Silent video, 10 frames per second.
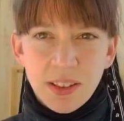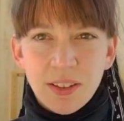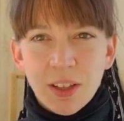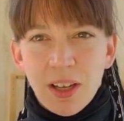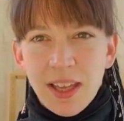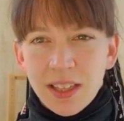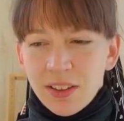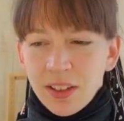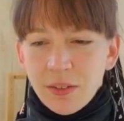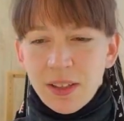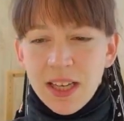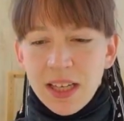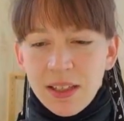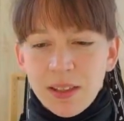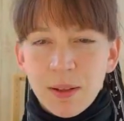got like a soft lining,
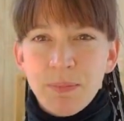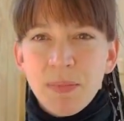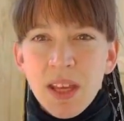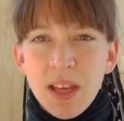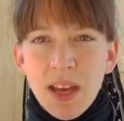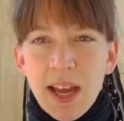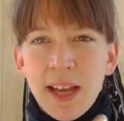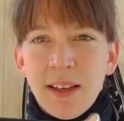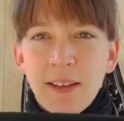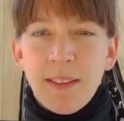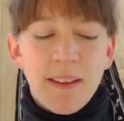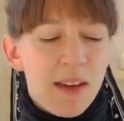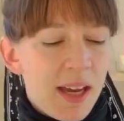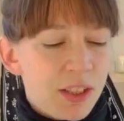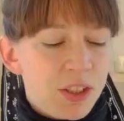and the
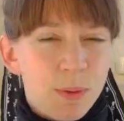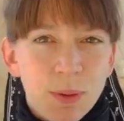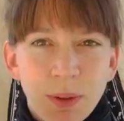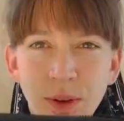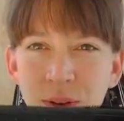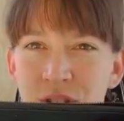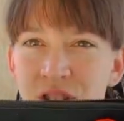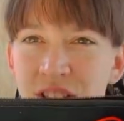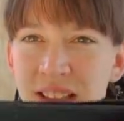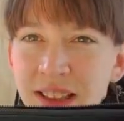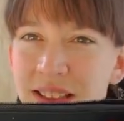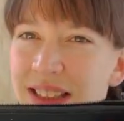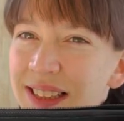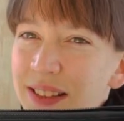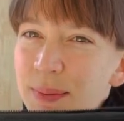actual jian
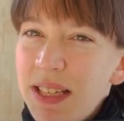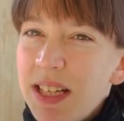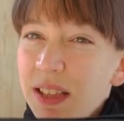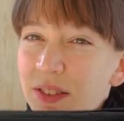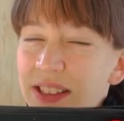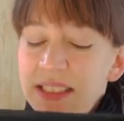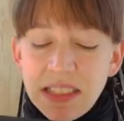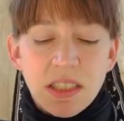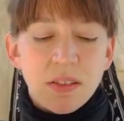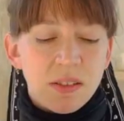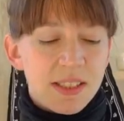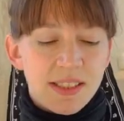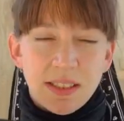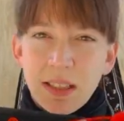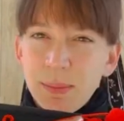is made out of steel this
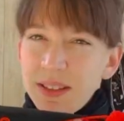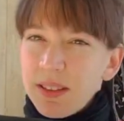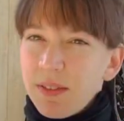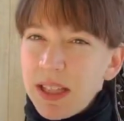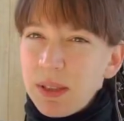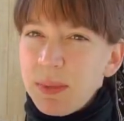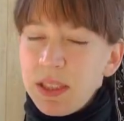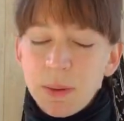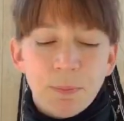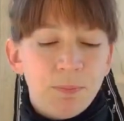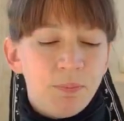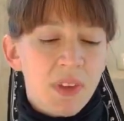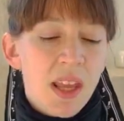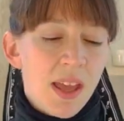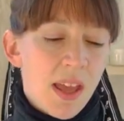time instead of aluminium.
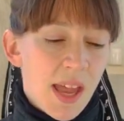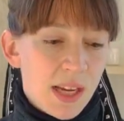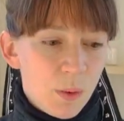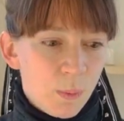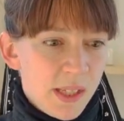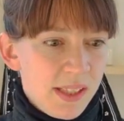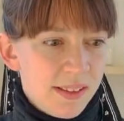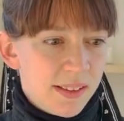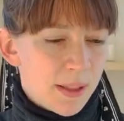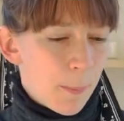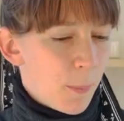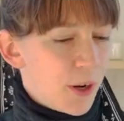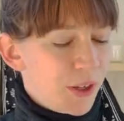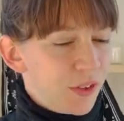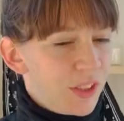And it weighs somewhere
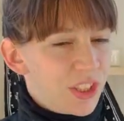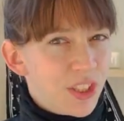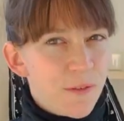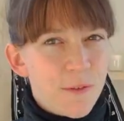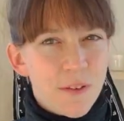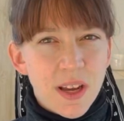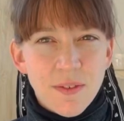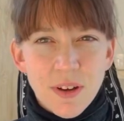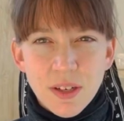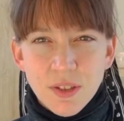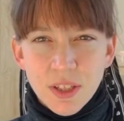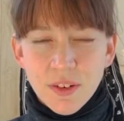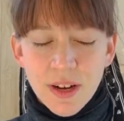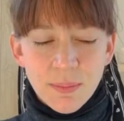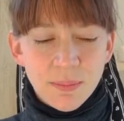in the region of 500
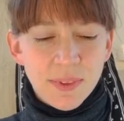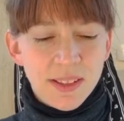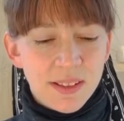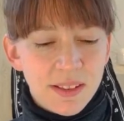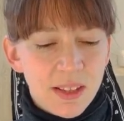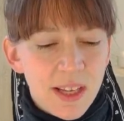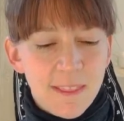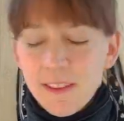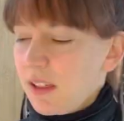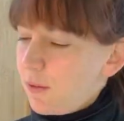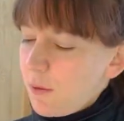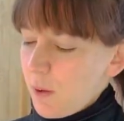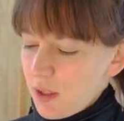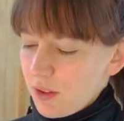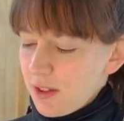grams, I think
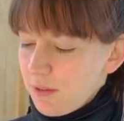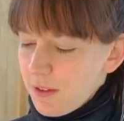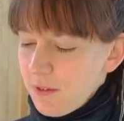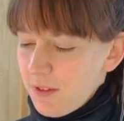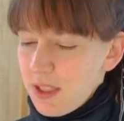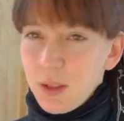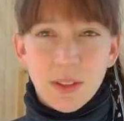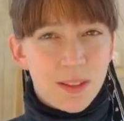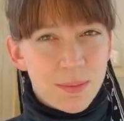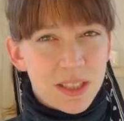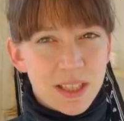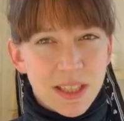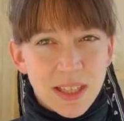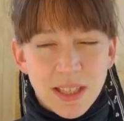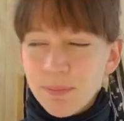450 or something like
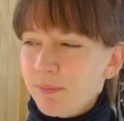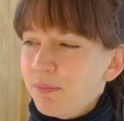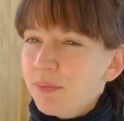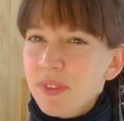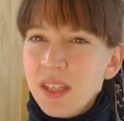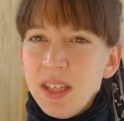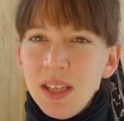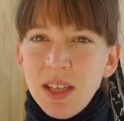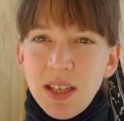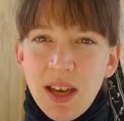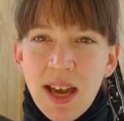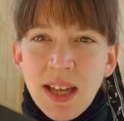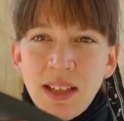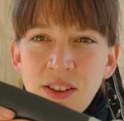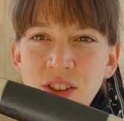that. And
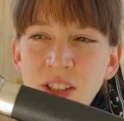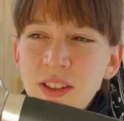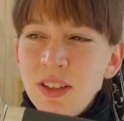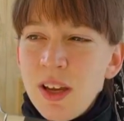it's just a